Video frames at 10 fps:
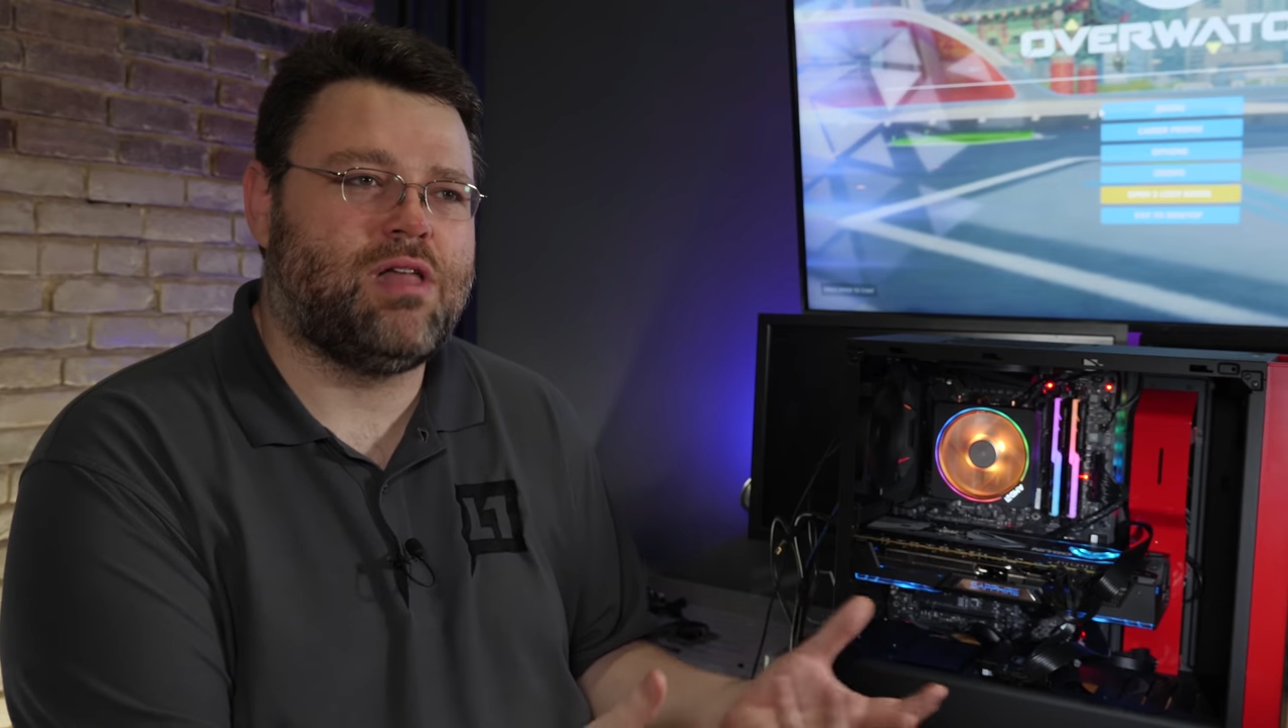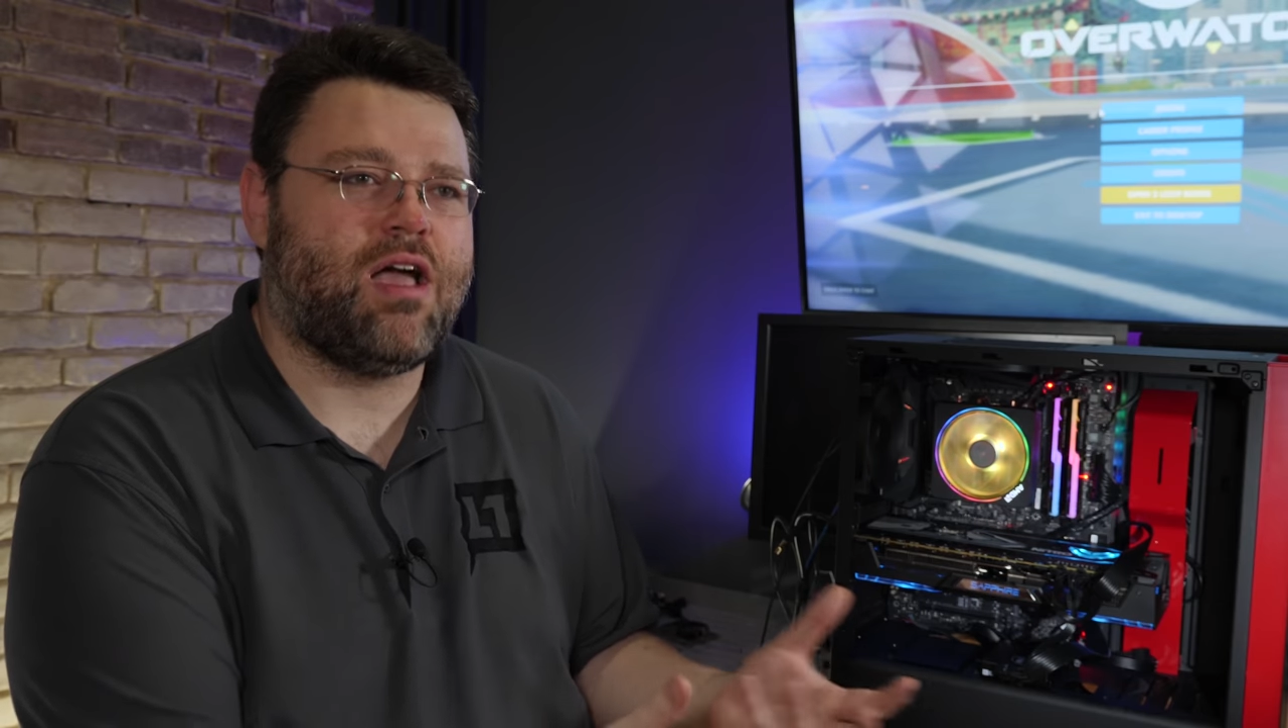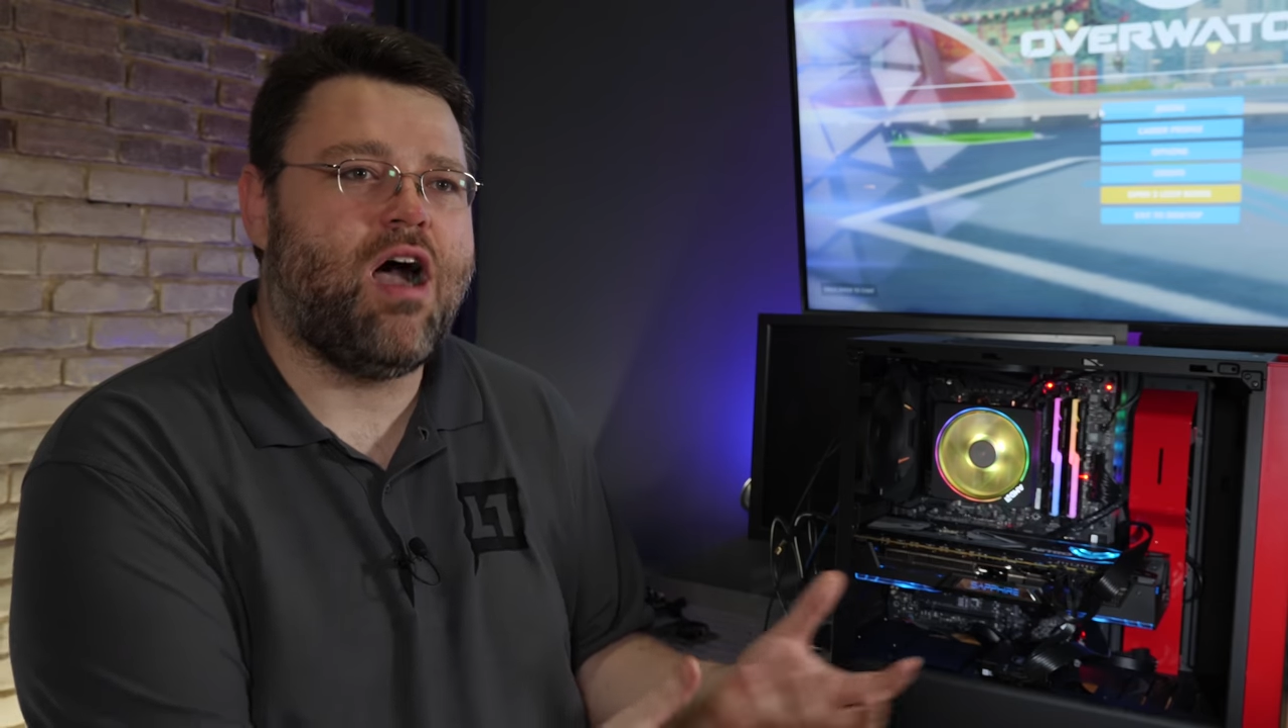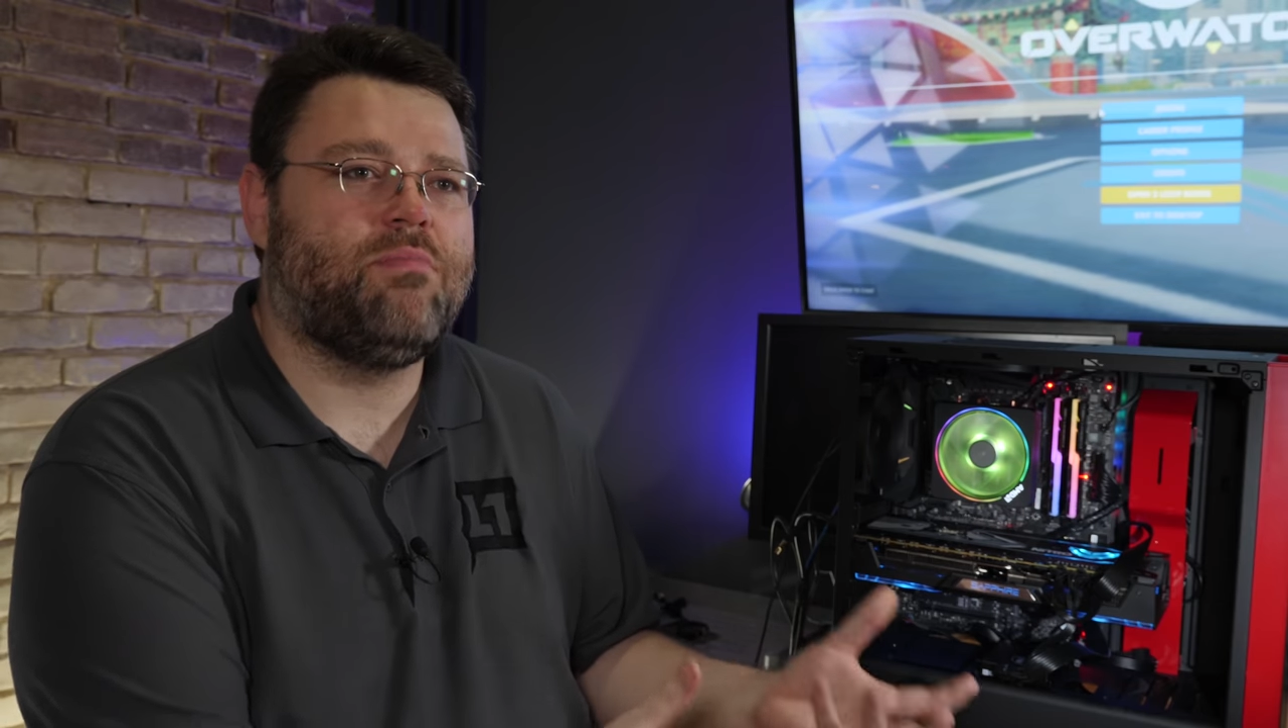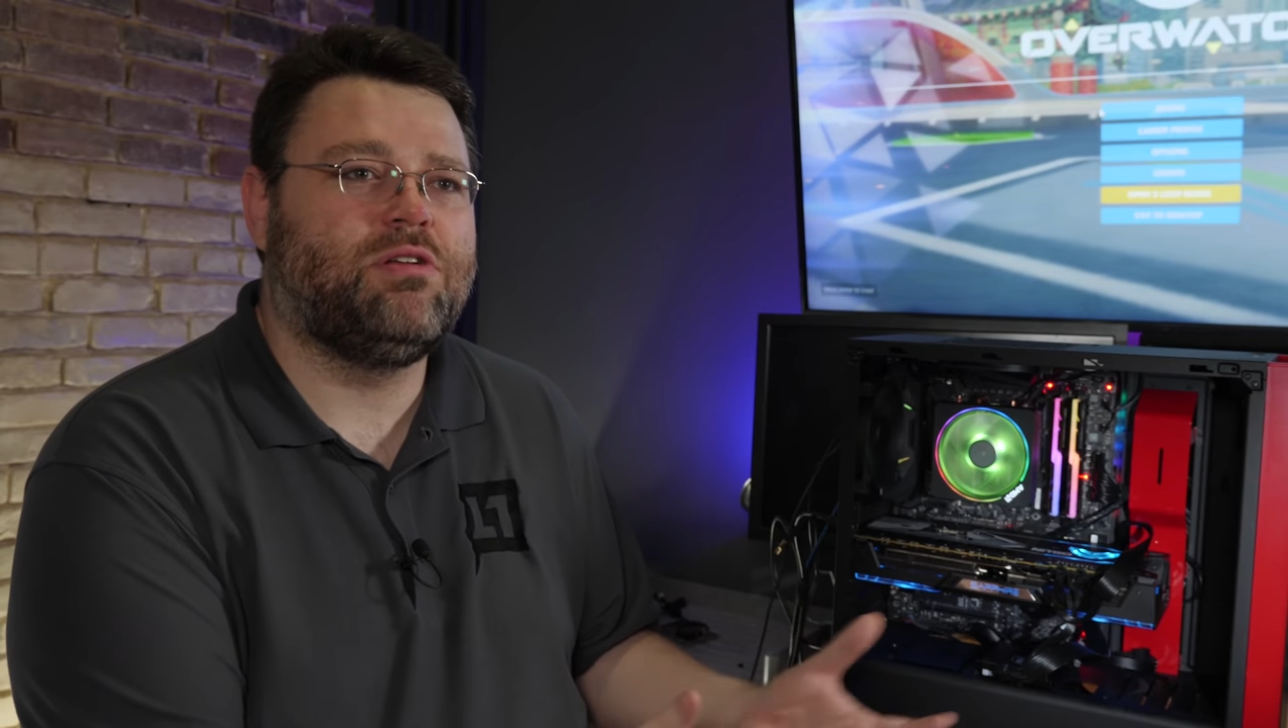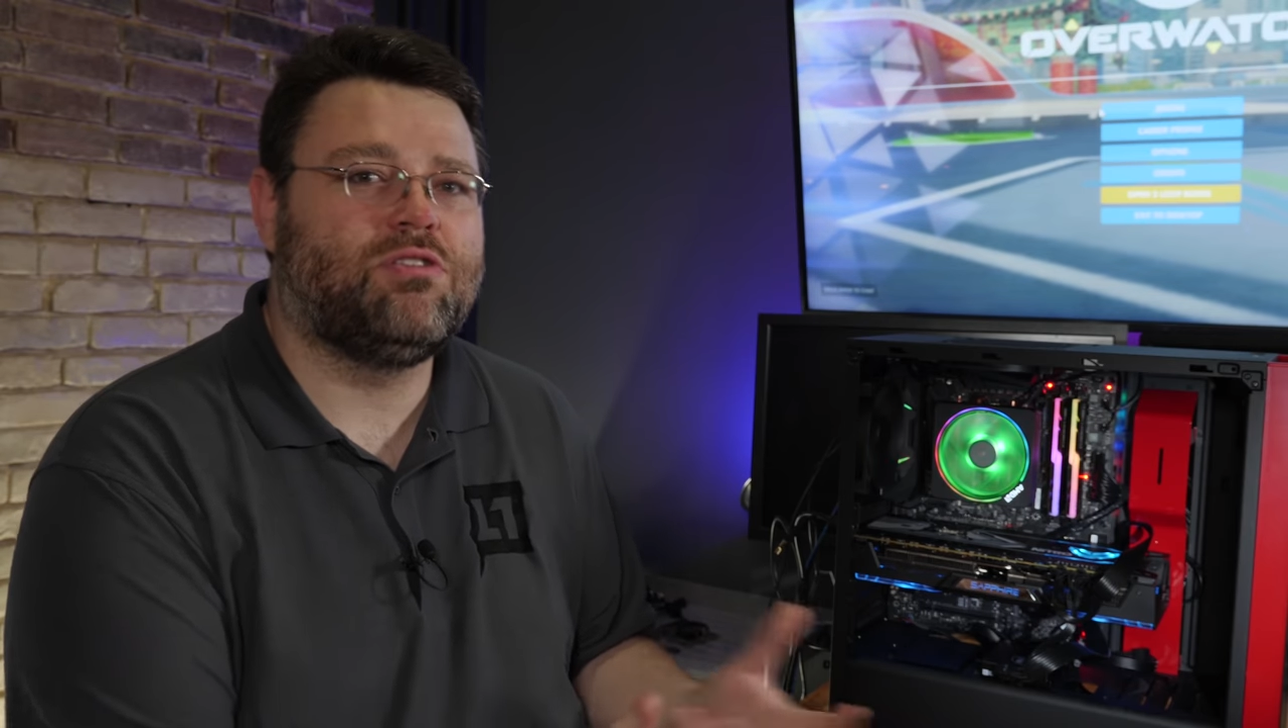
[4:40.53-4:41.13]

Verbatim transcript: like hobby